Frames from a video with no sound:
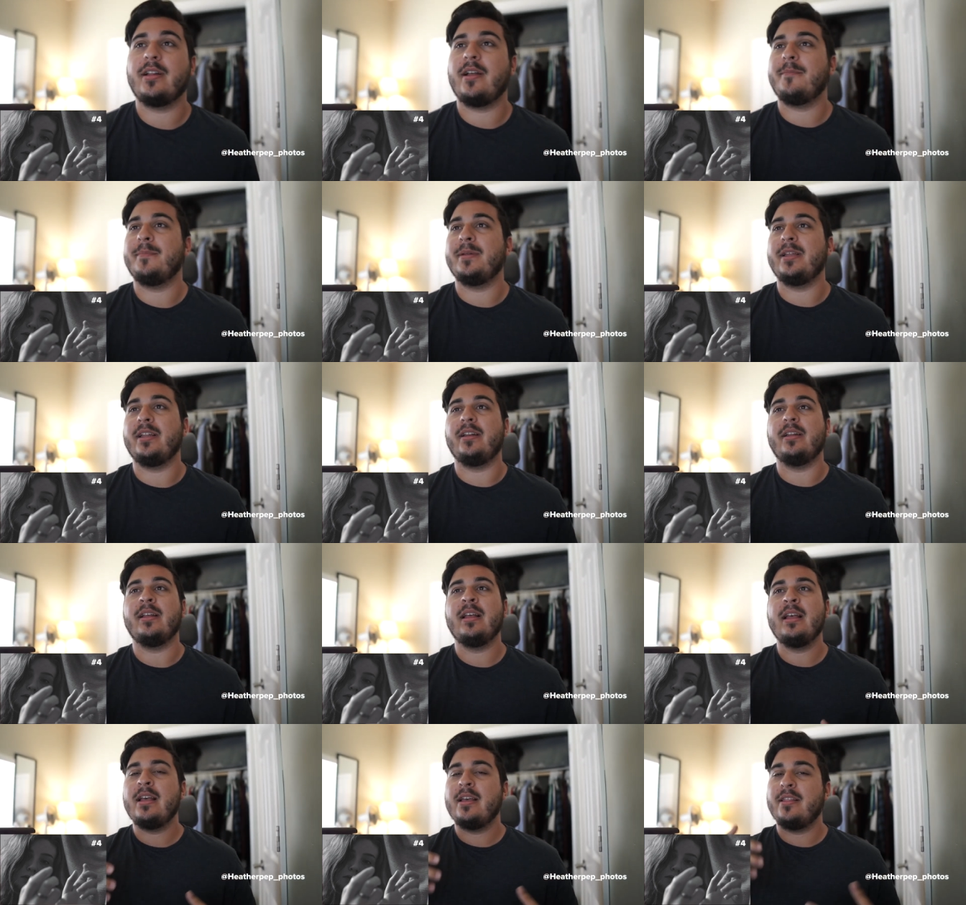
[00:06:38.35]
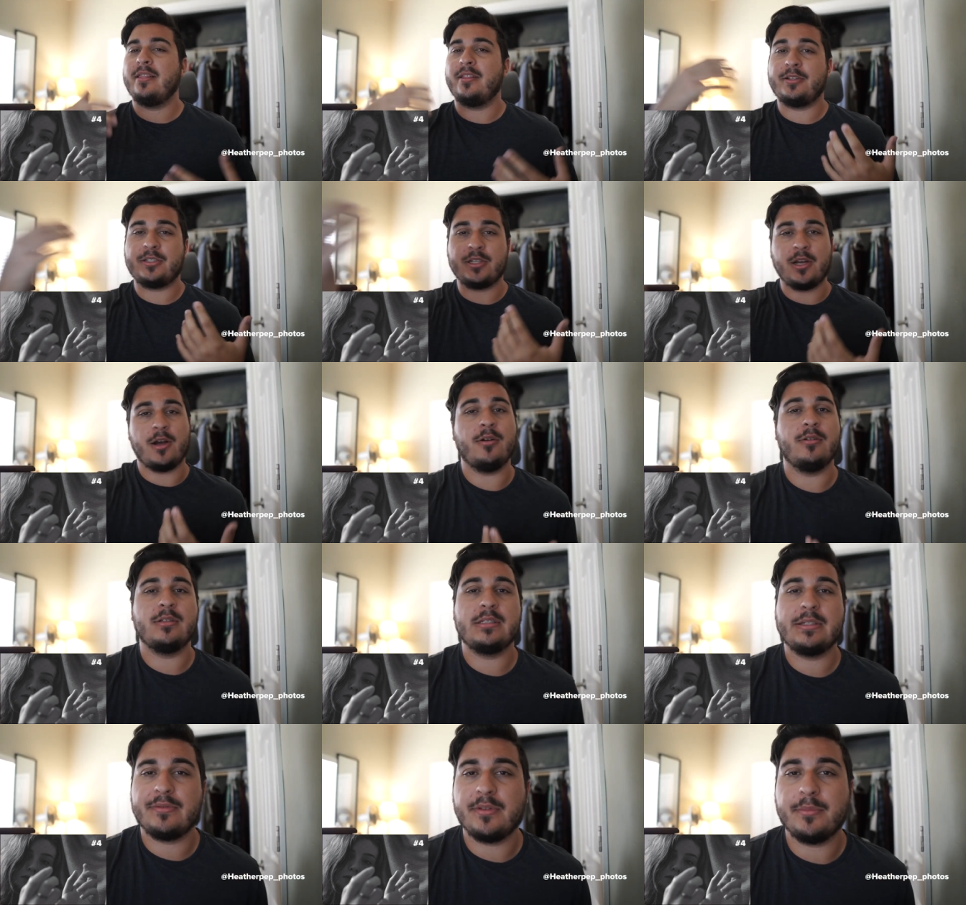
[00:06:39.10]
I mean, the
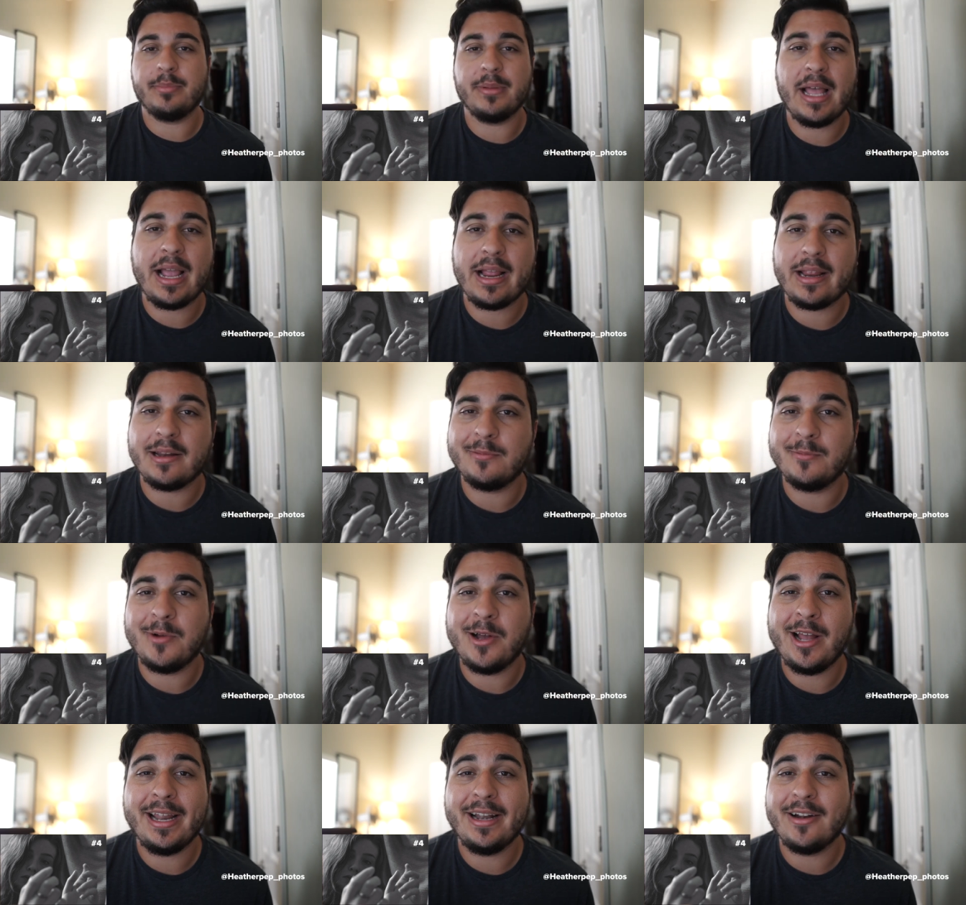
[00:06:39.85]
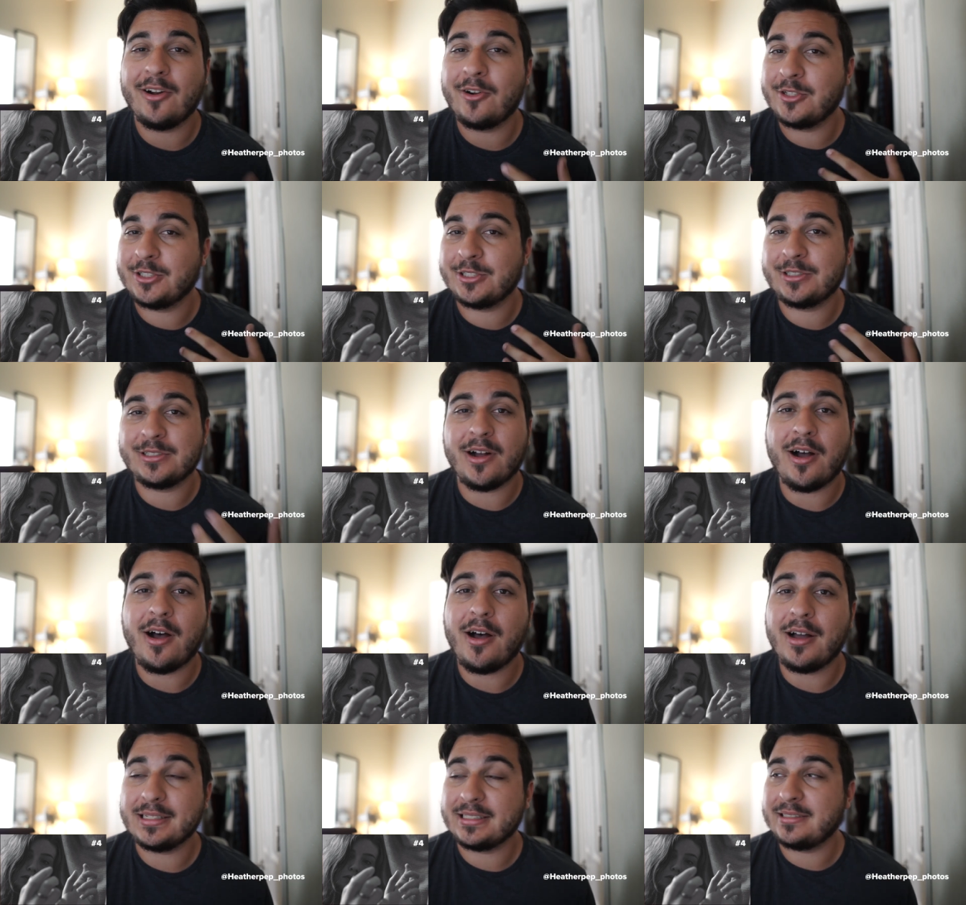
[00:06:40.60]
tones of the black and white are just
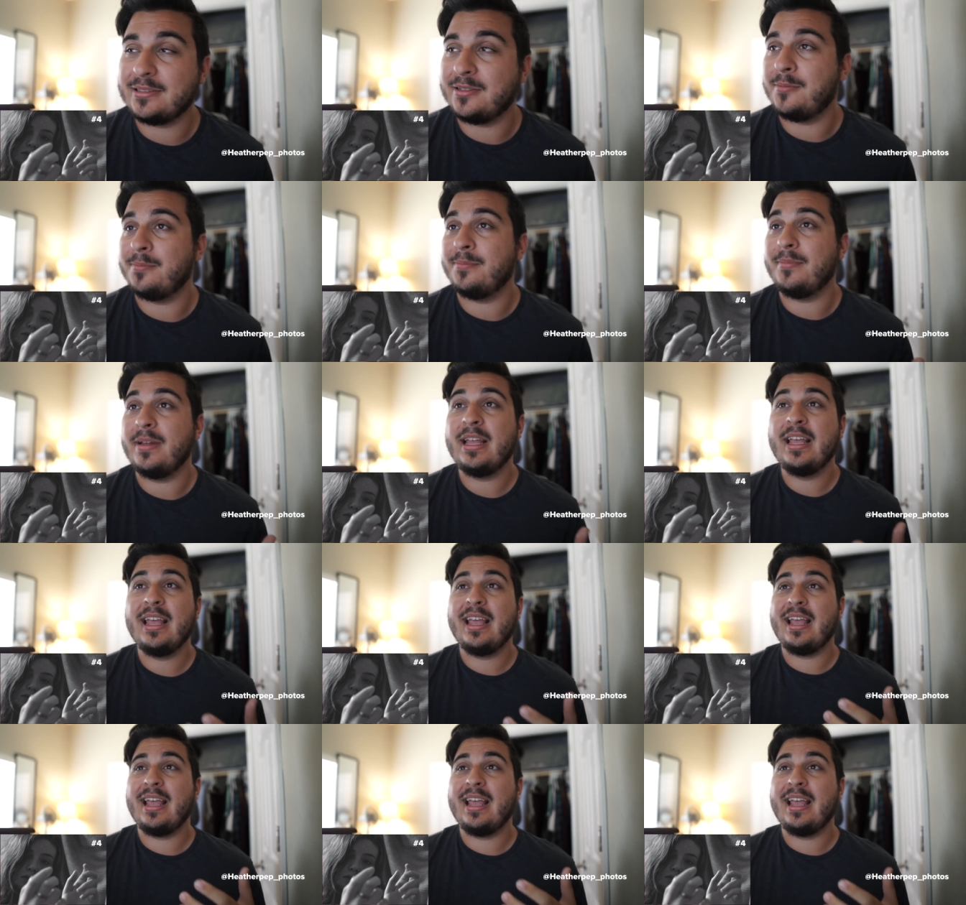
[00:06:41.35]
awesome.